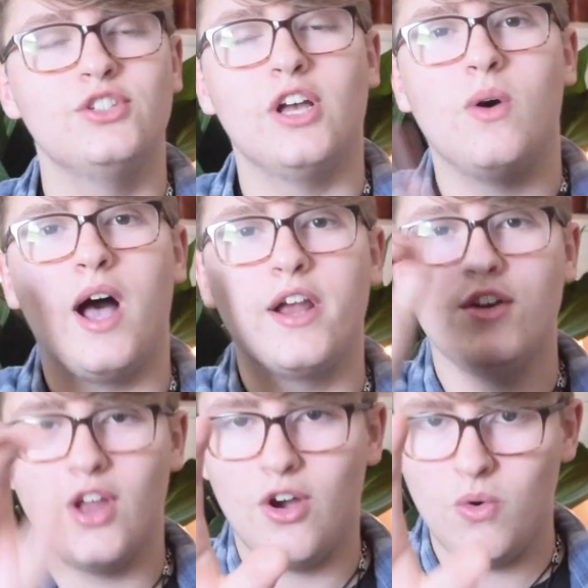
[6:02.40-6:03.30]
So I
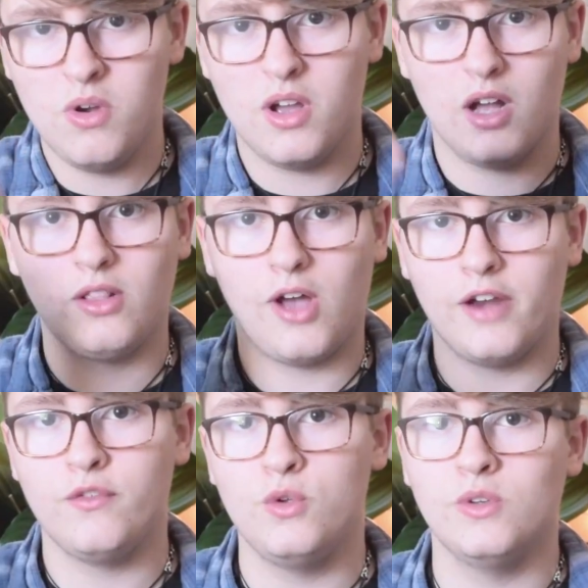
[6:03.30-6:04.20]
know a
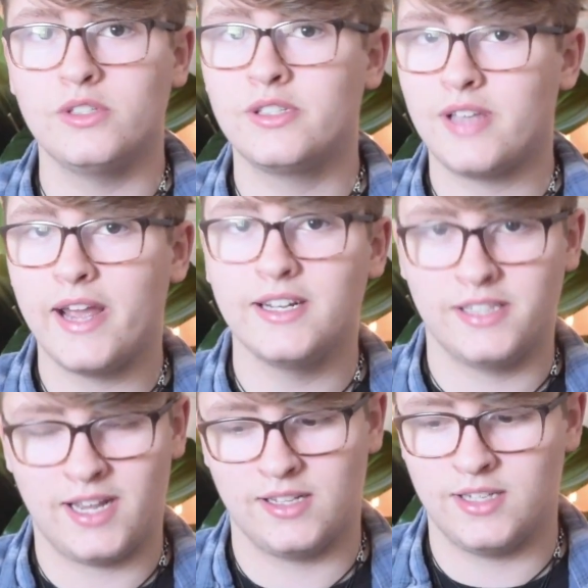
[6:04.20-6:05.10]
lot of you
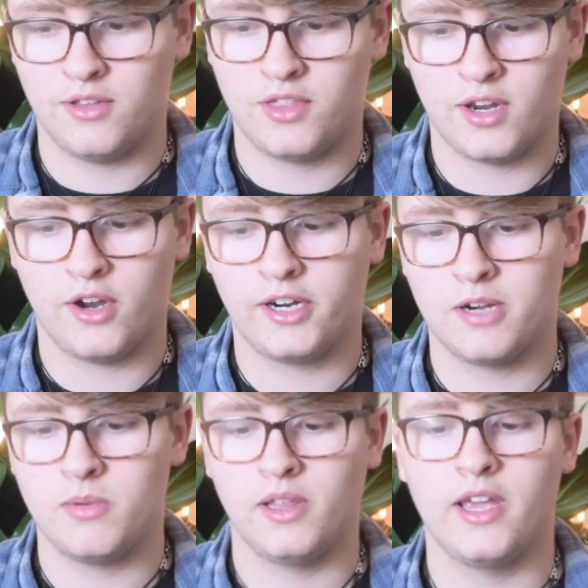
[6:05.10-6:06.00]
science heads out there are
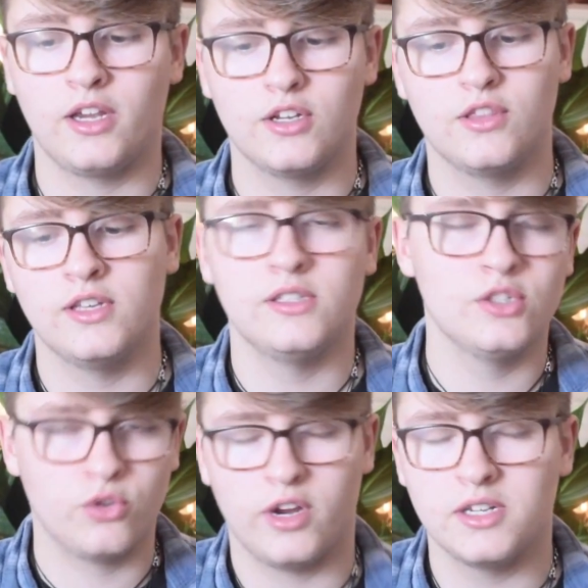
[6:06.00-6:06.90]
going to be like, this
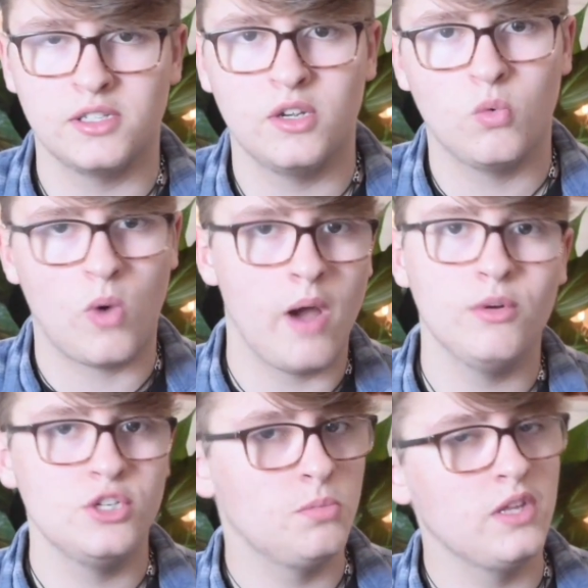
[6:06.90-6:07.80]
is crazy, why
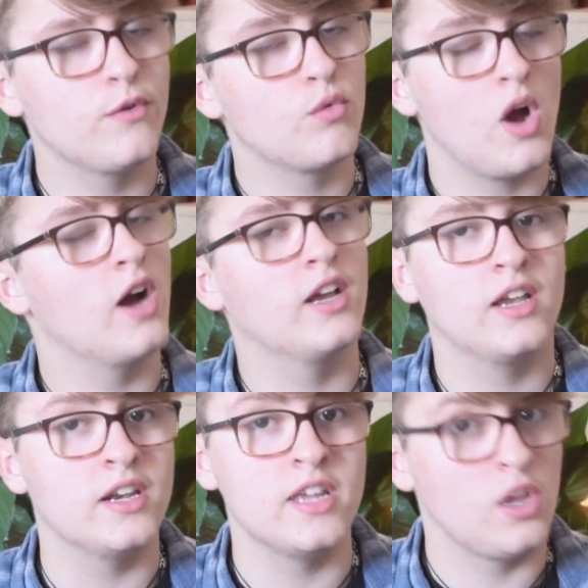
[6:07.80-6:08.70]
would you believe a rock
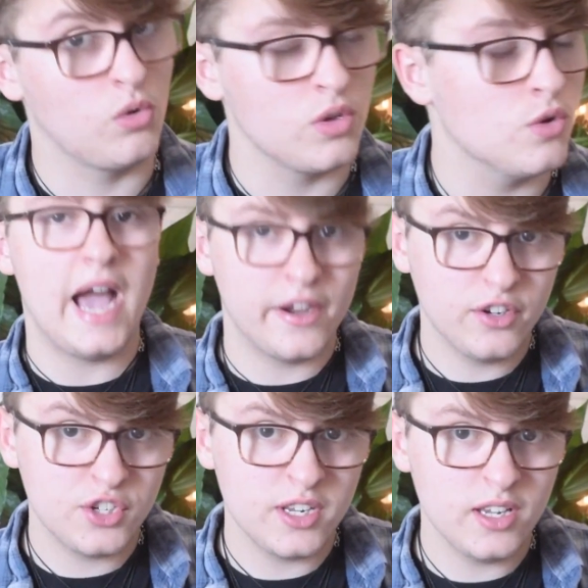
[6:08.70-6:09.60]
can heal you?
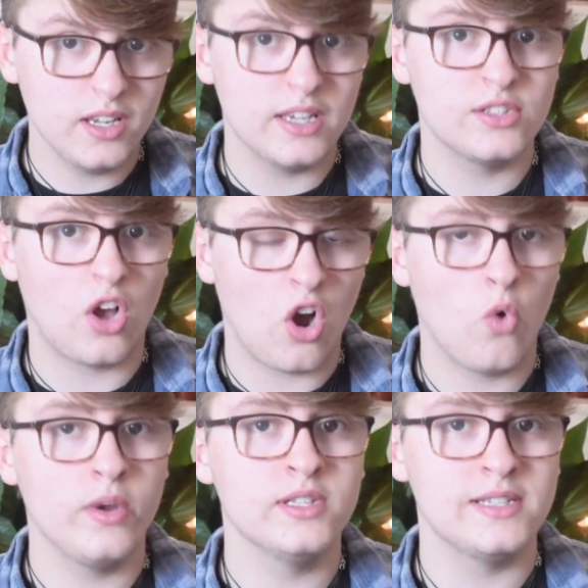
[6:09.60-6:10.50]
Energy is
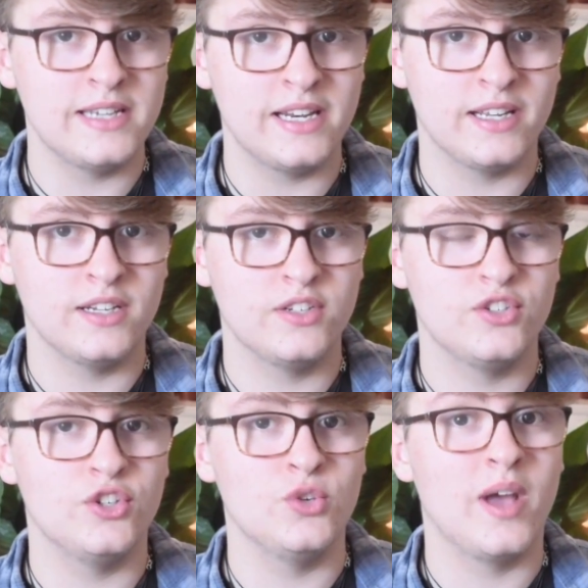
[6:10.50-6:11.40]
always needed
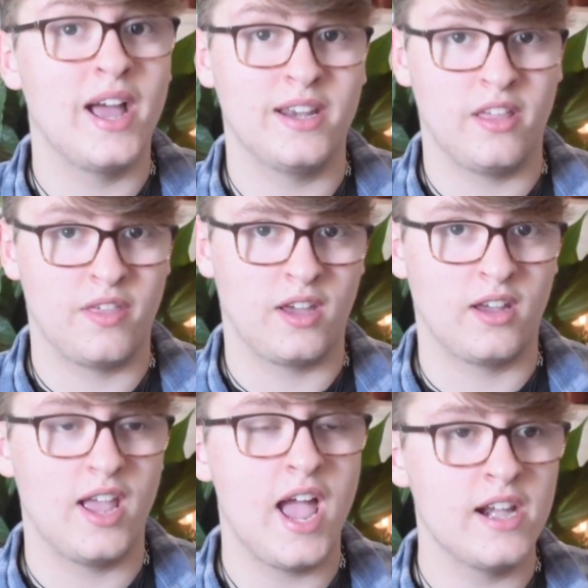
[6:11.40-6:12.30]
to do anything.
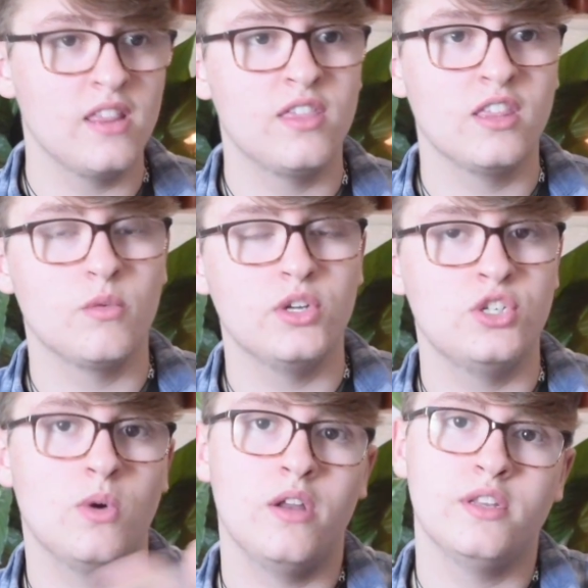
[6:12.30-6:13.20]
Anything that we
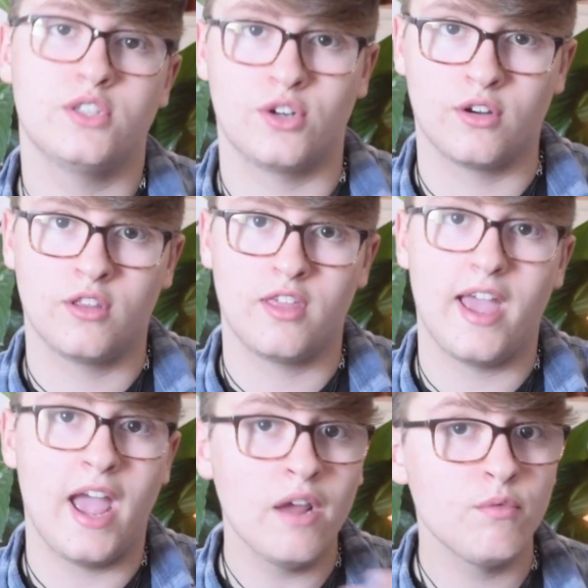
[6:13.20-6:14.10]
do on this earth,
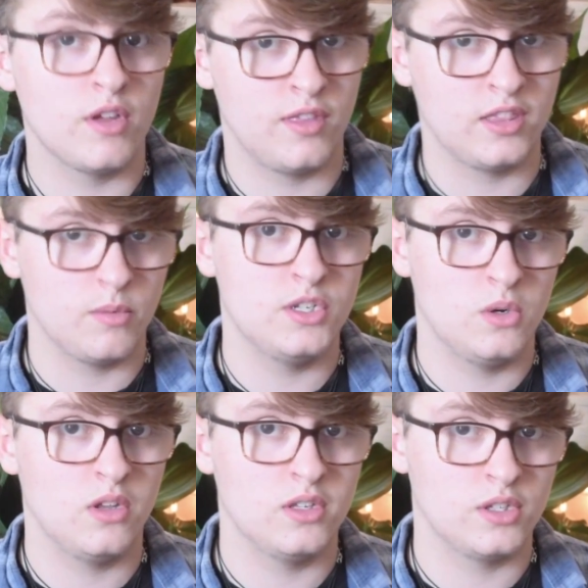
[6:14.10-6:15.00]
everything that we do
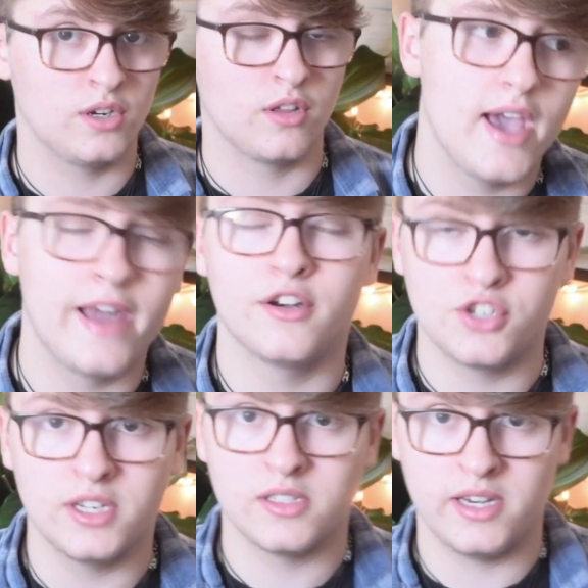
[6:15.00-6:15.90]
on this earth,
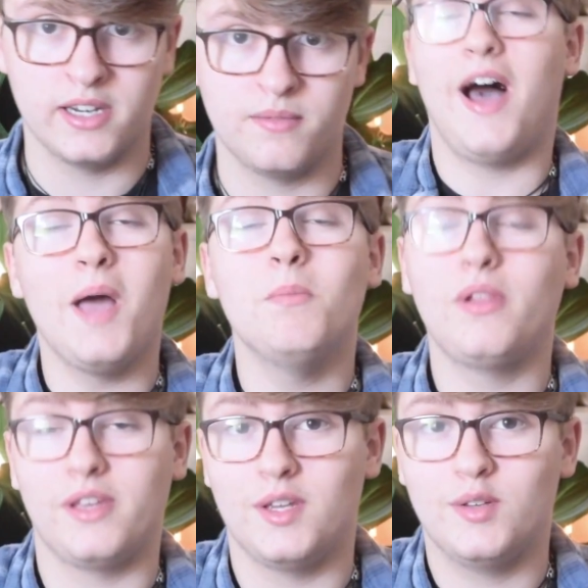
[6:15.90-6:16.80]
energy is needed. I
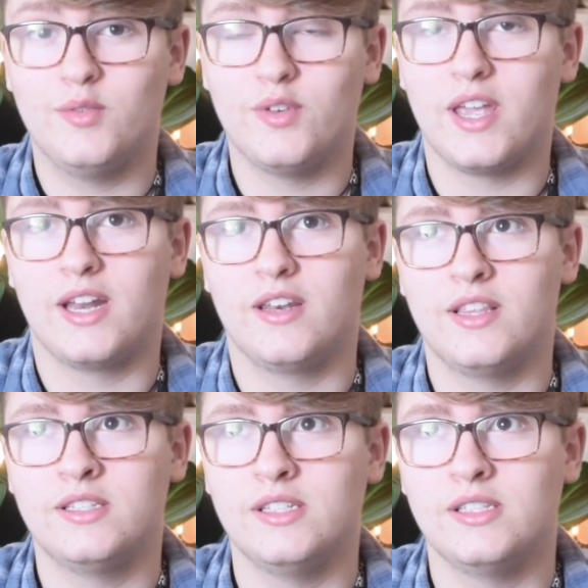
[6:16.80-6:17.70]
believe, and
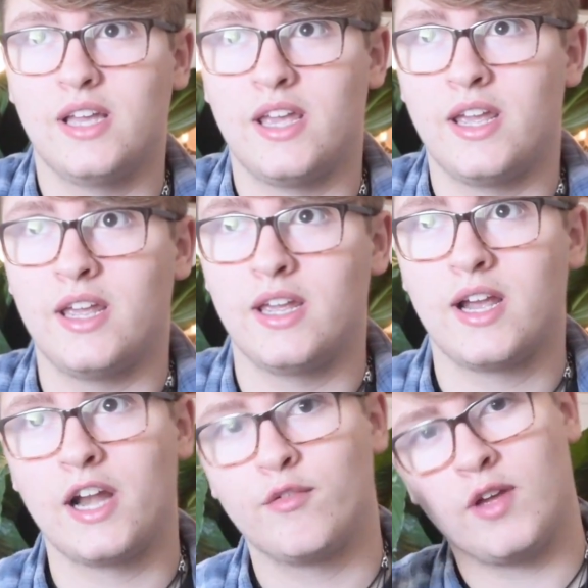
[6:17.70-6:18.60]
this is a
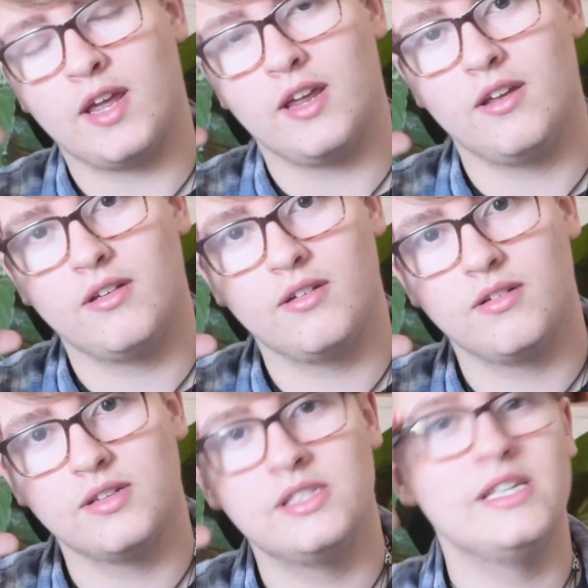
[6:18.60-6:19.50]
kind of a
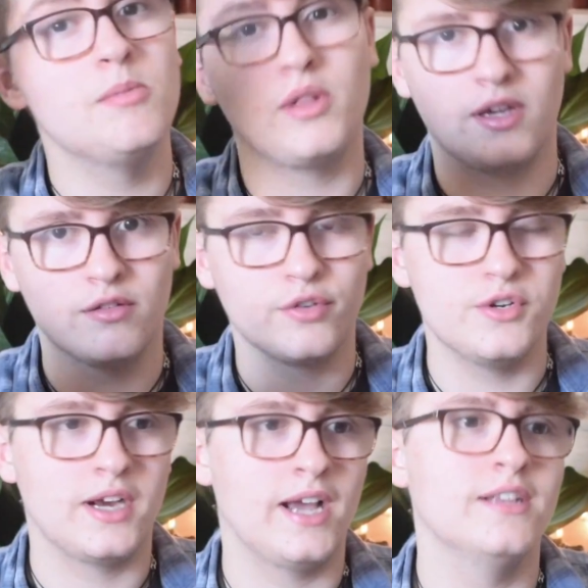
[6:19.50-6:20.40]
simile for
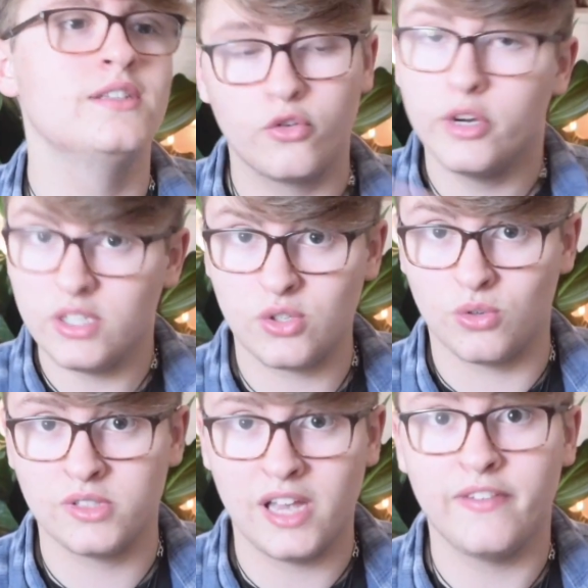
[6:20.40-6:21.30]
you guys,
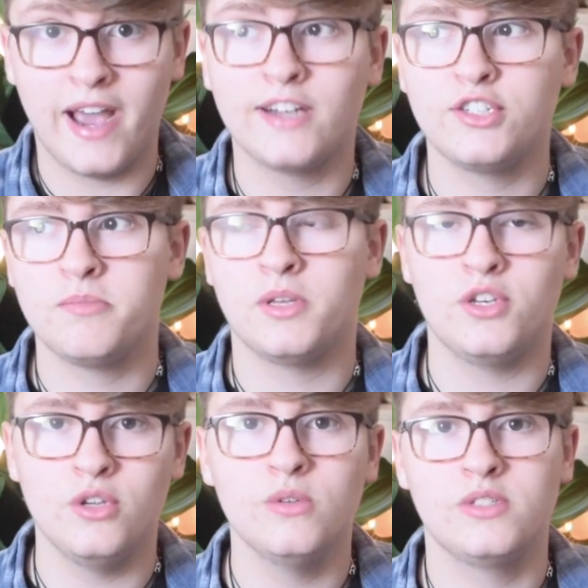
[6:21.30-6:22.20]
crystals have actually
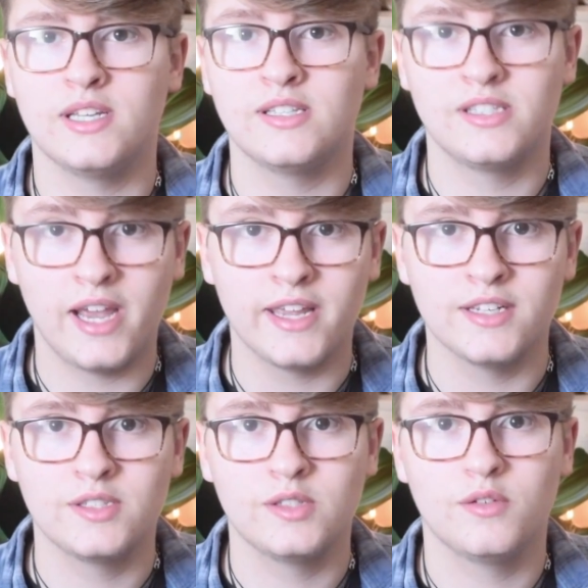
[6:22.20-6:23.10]
been used in
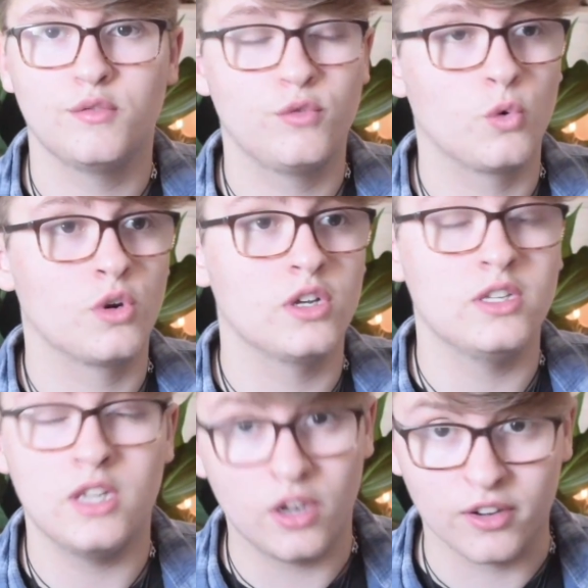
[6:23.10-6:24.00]
science for
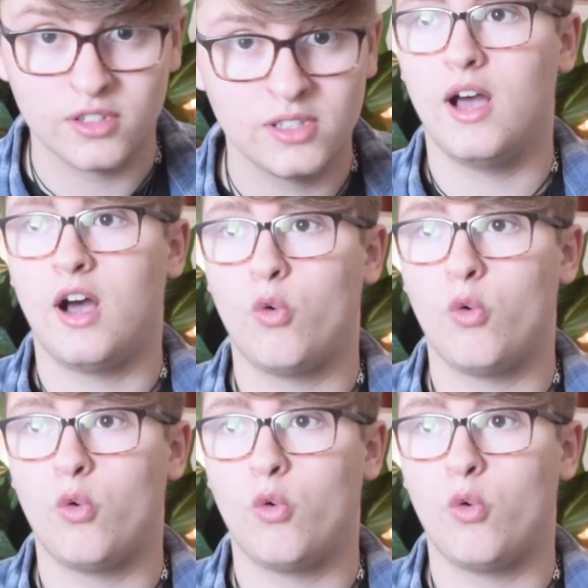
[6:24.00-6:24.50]
years.